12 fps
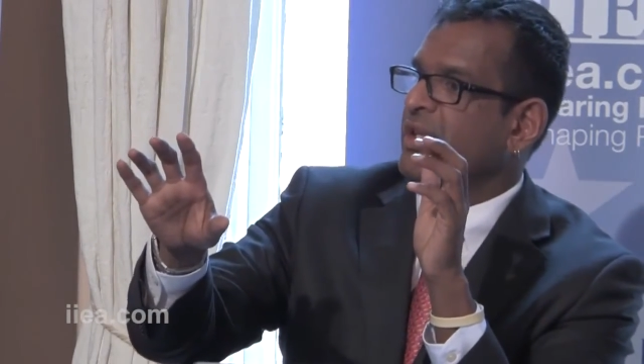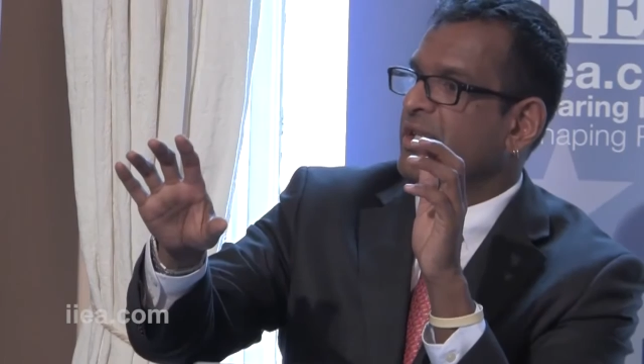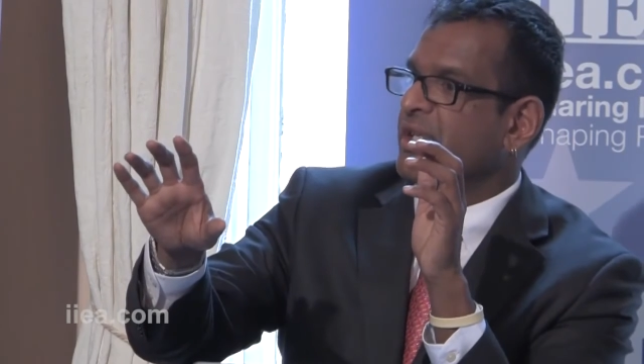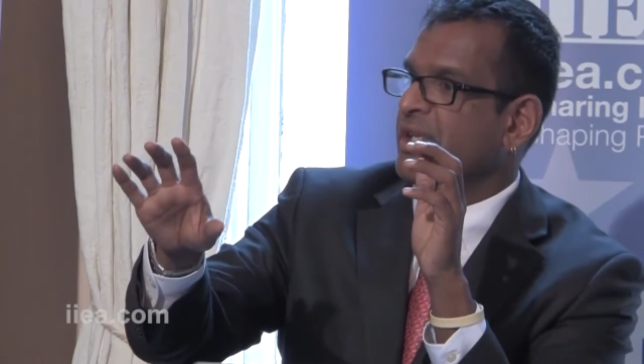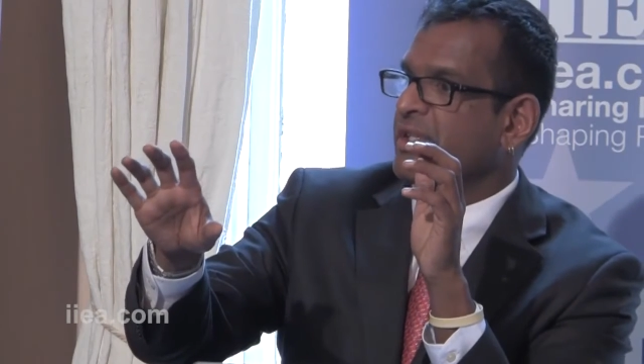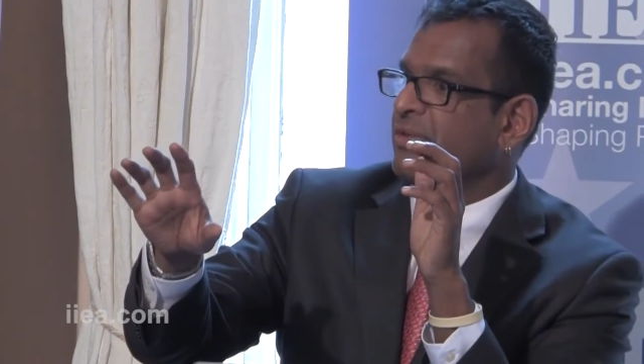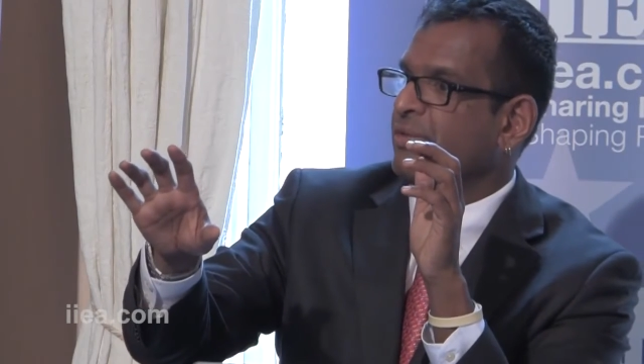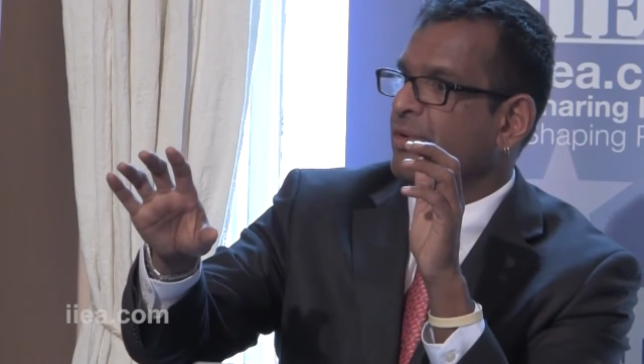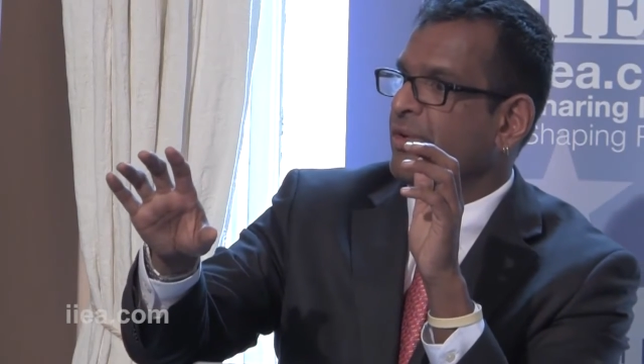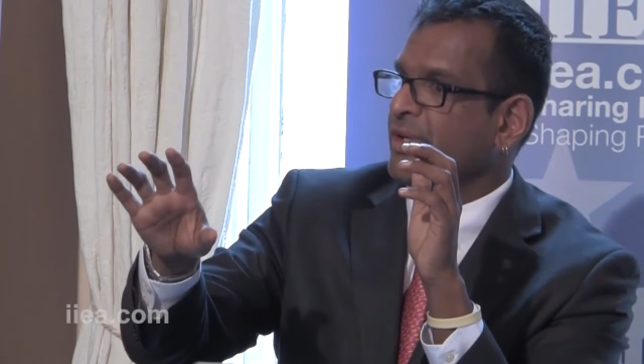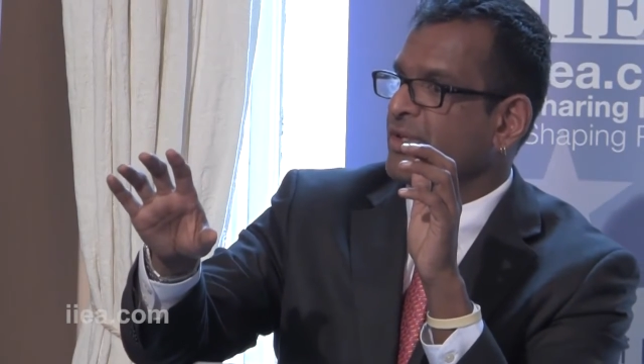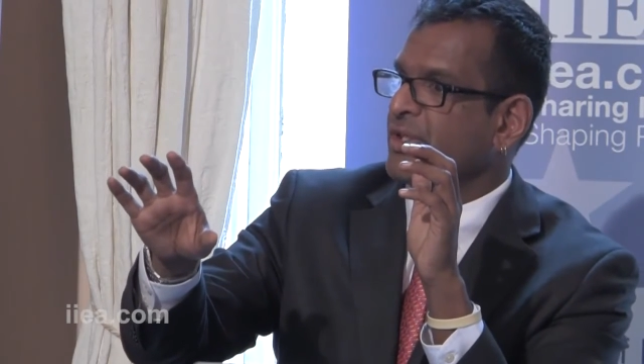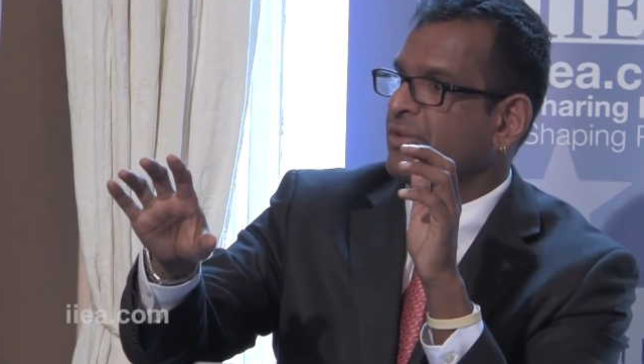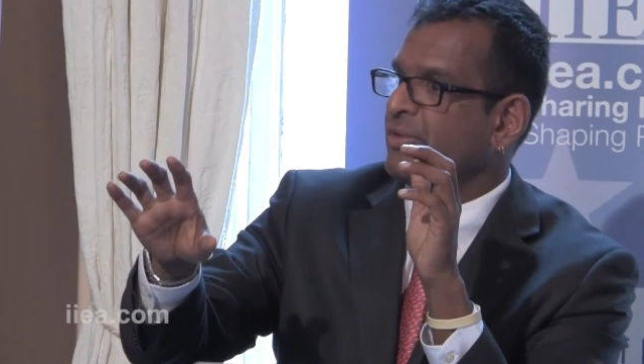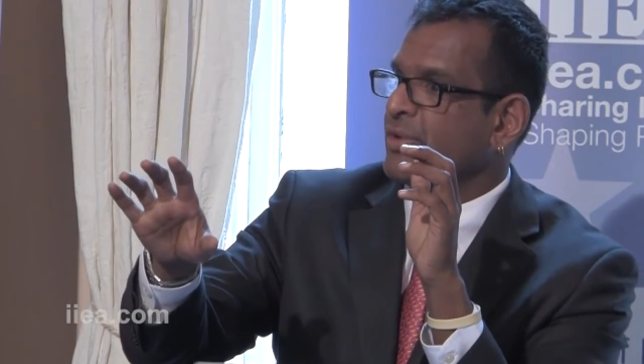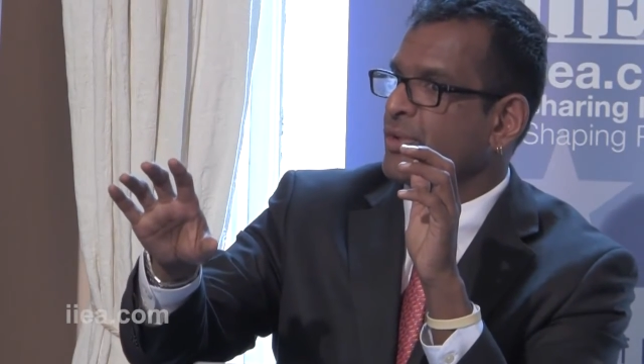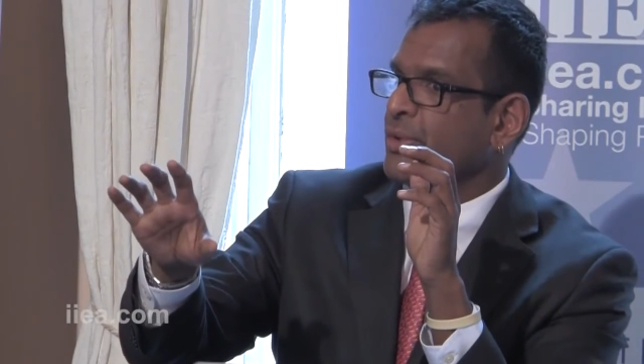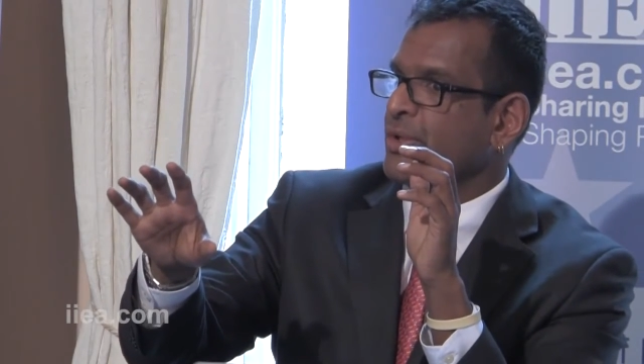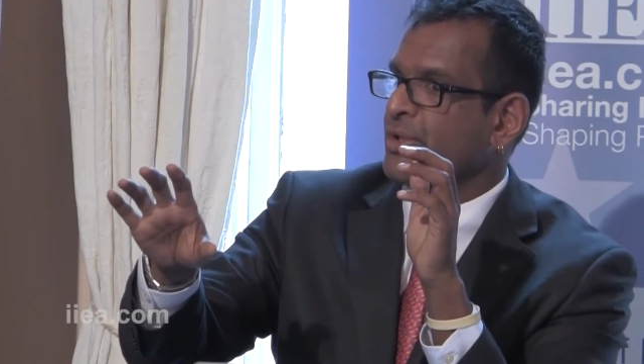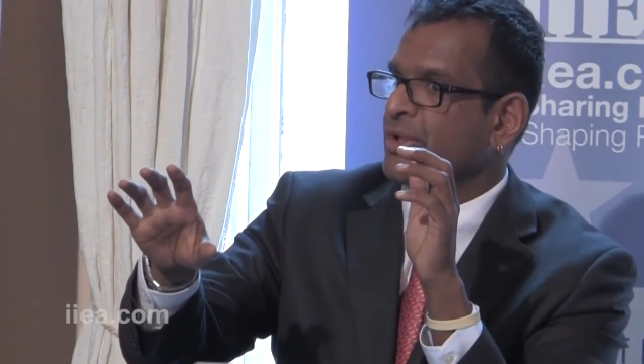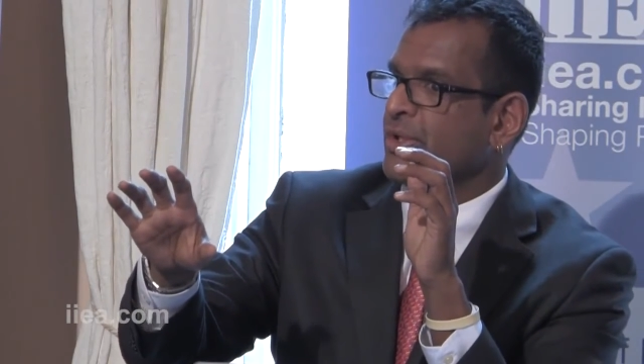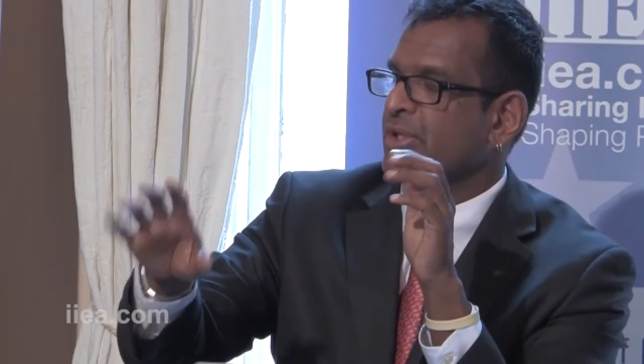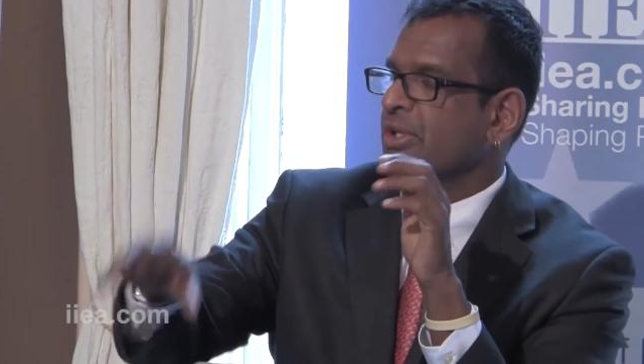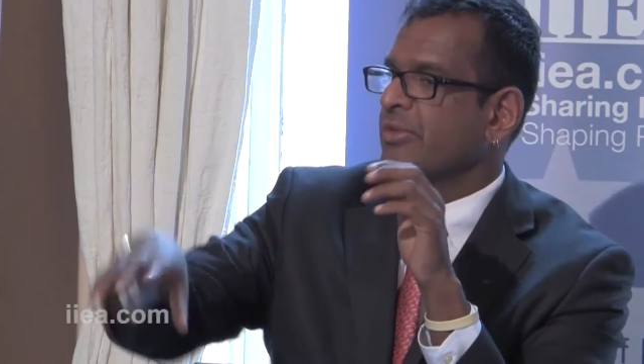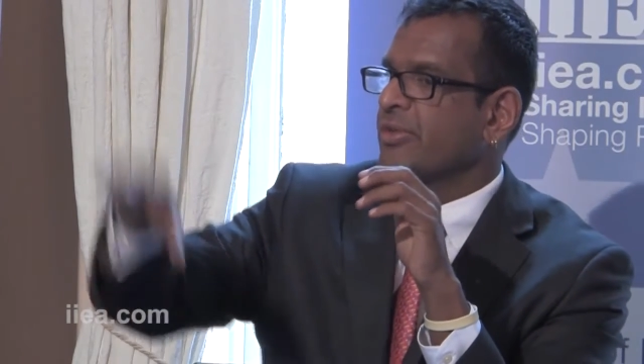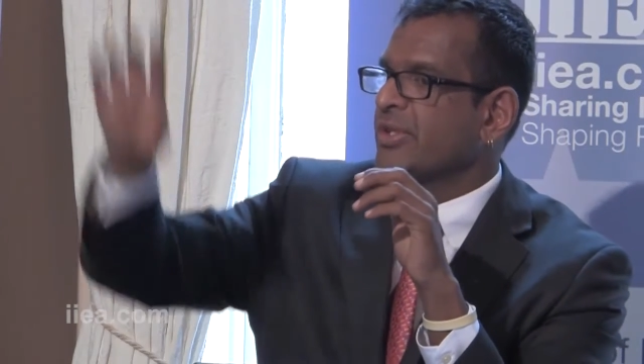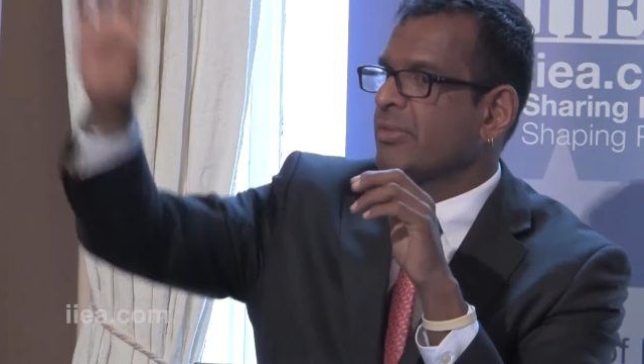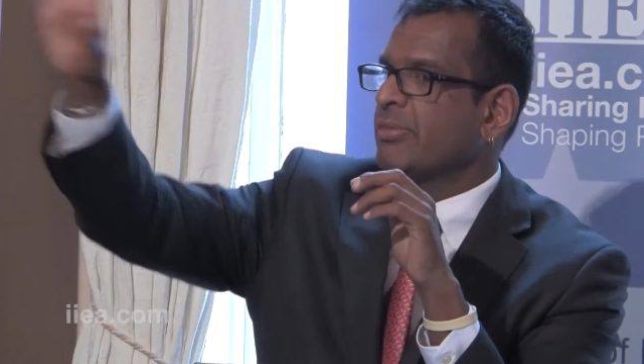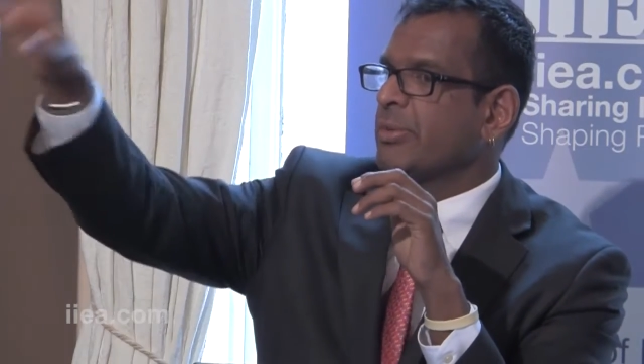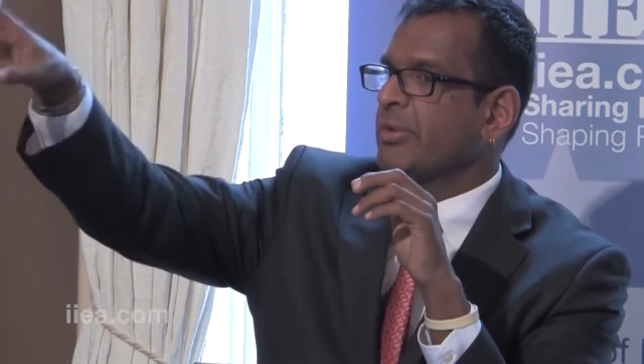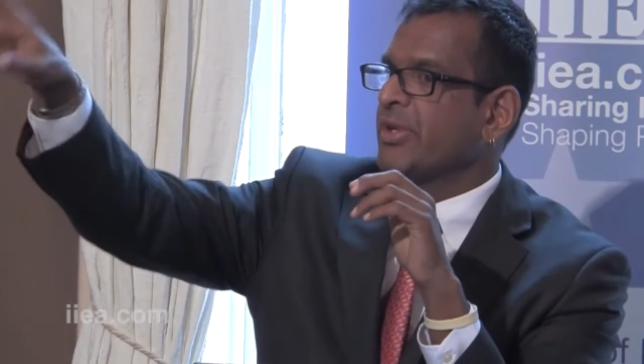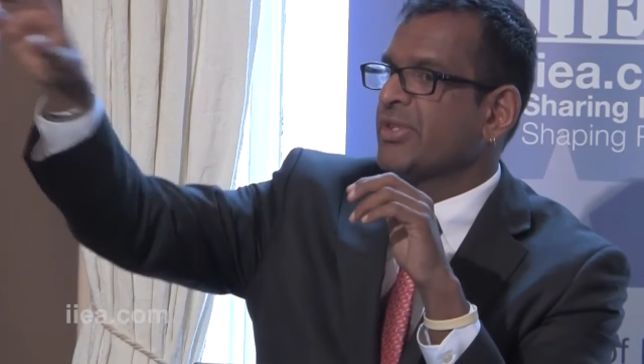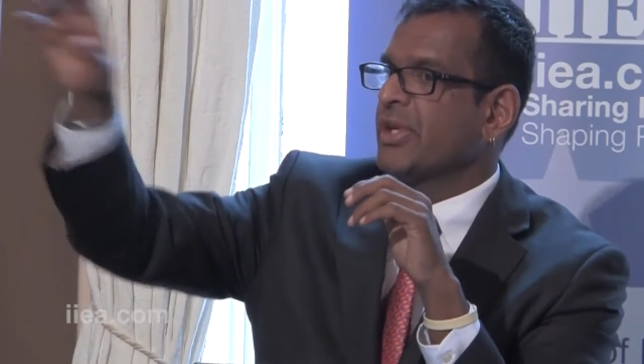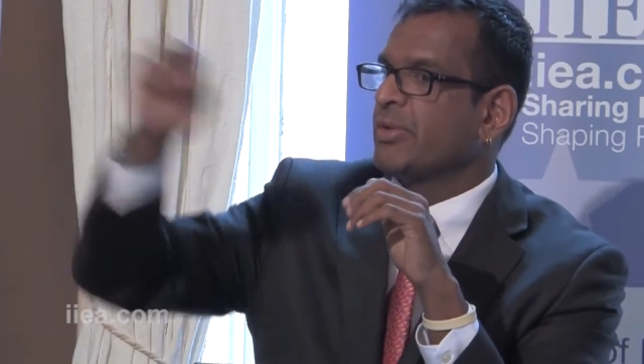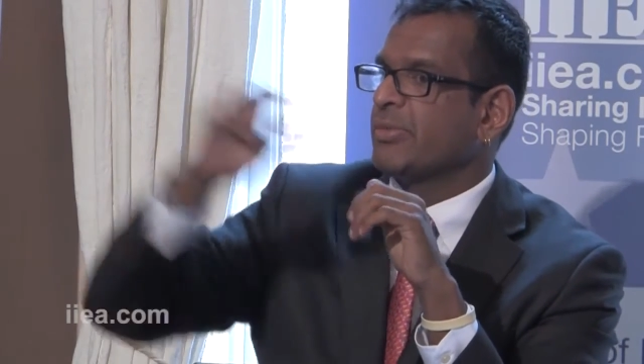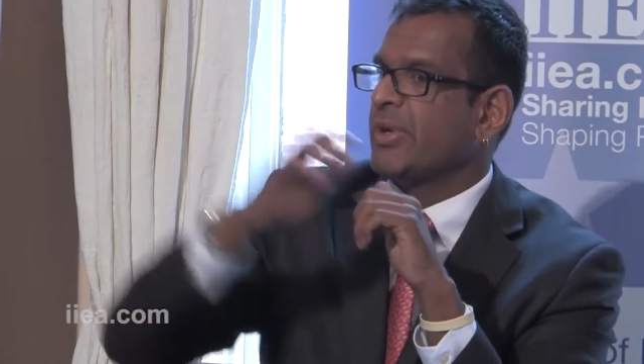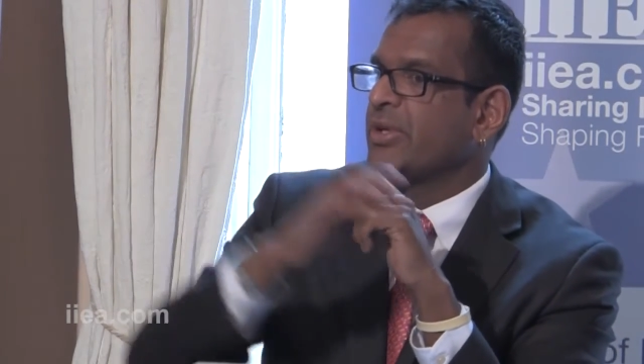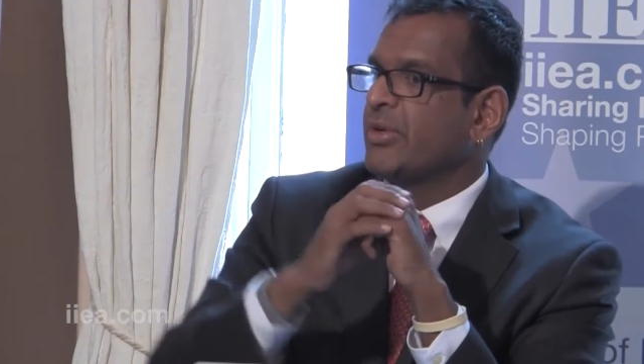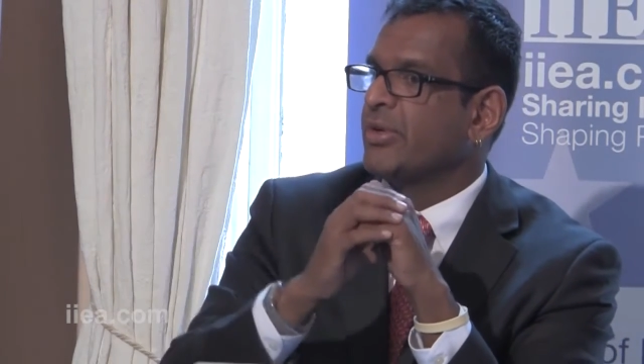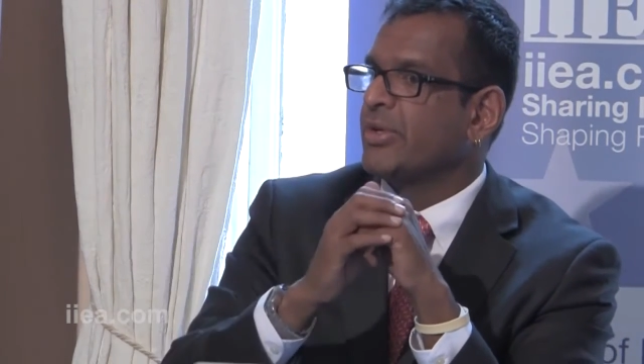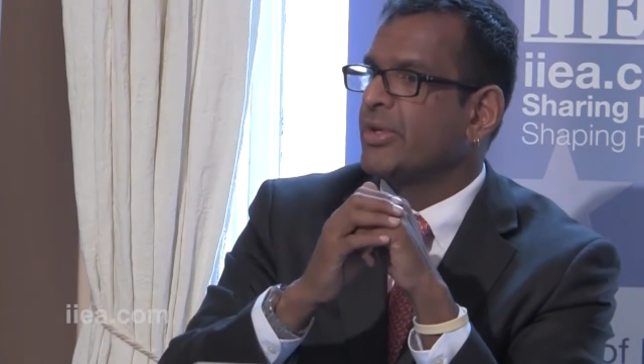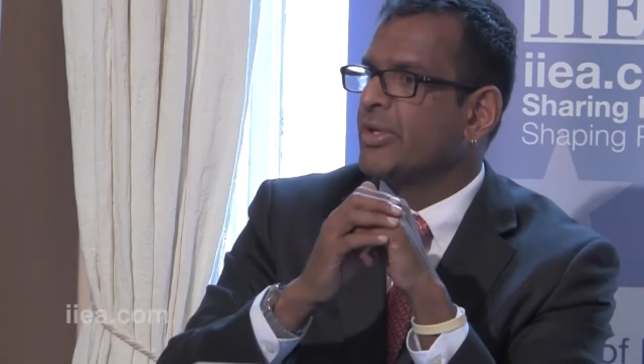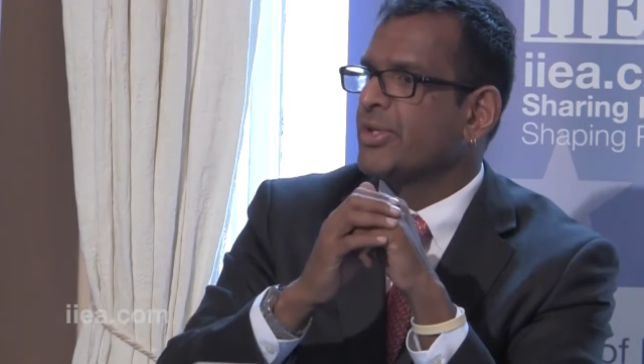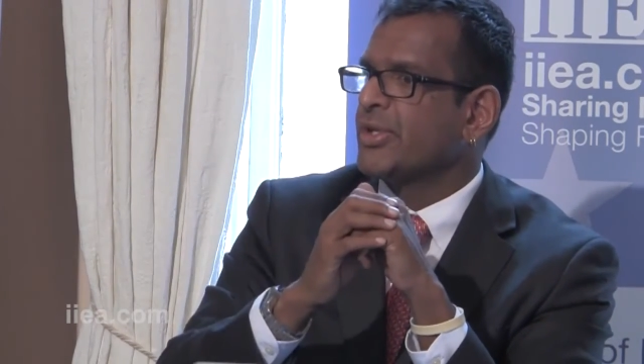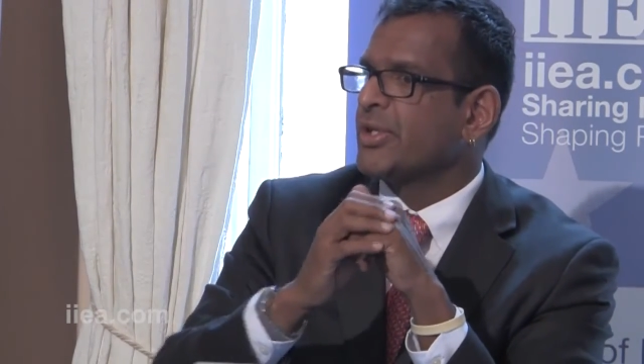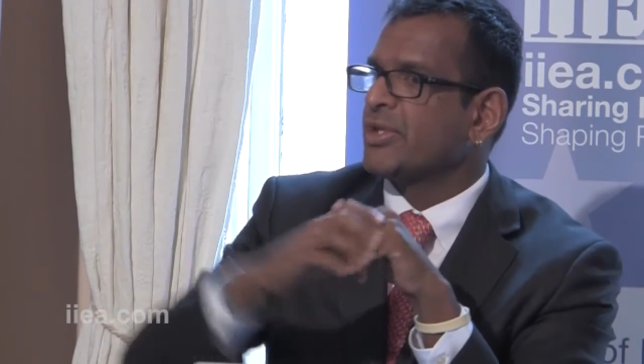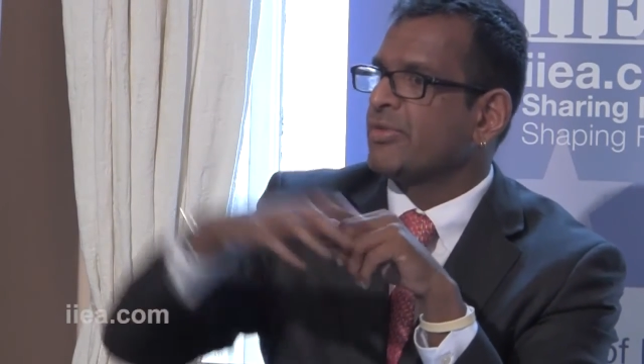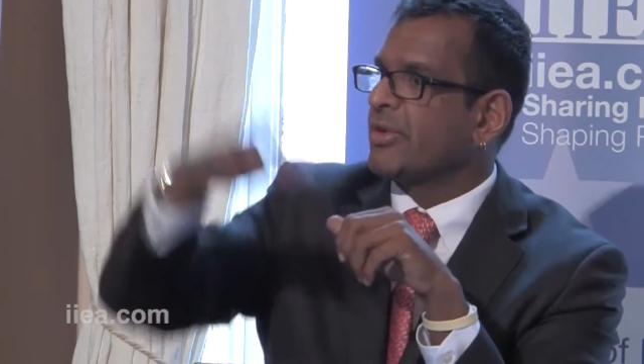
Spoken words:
They're saying different things to different audiences. So for some people, they'll say we'll spend it on nurses.